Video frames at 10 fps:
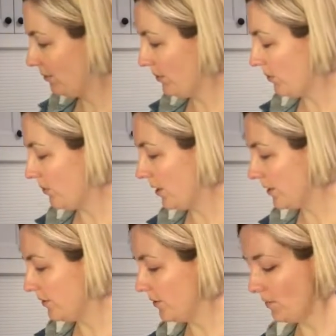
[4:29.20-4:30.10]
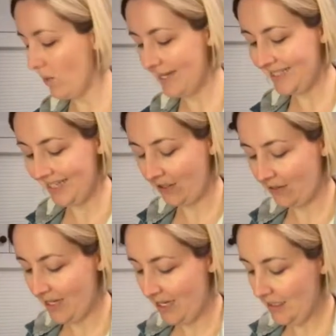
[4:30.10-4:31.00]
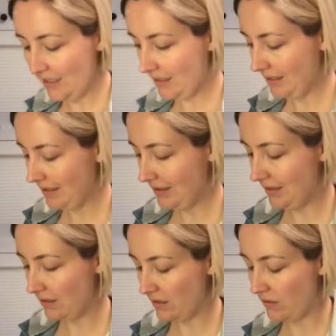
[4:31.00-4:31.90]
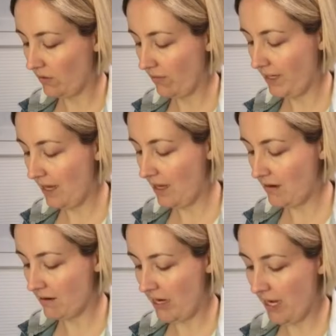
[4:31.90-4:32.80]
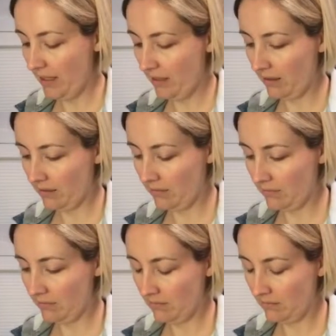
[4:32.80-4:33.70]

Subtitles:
Pour your wet ingredients, so your banana and egg and